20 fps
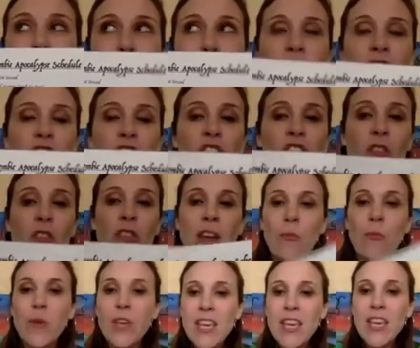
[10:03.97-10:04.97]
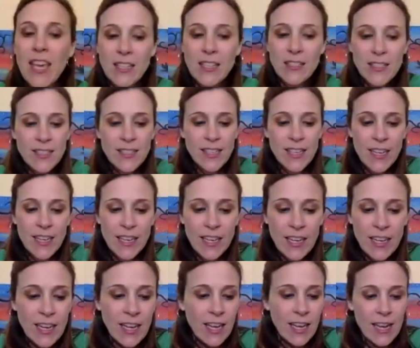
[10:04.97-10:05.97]
on the fridge so that we can see
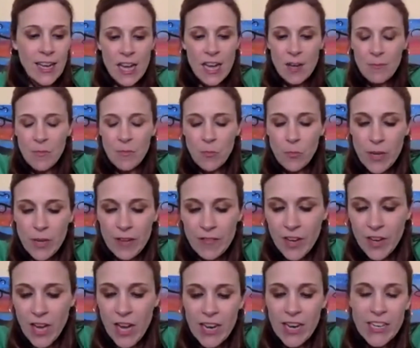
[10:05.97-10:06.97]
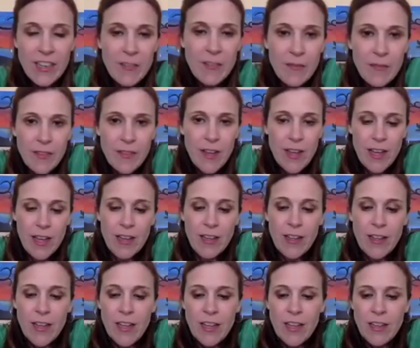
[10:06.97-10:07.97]
it. We've kind of,
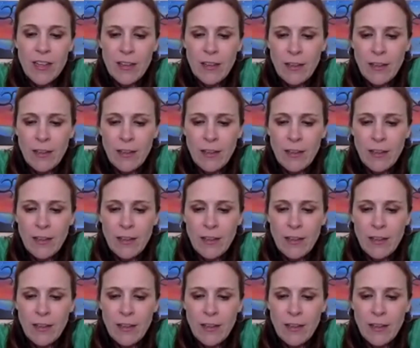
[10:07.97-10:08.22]
I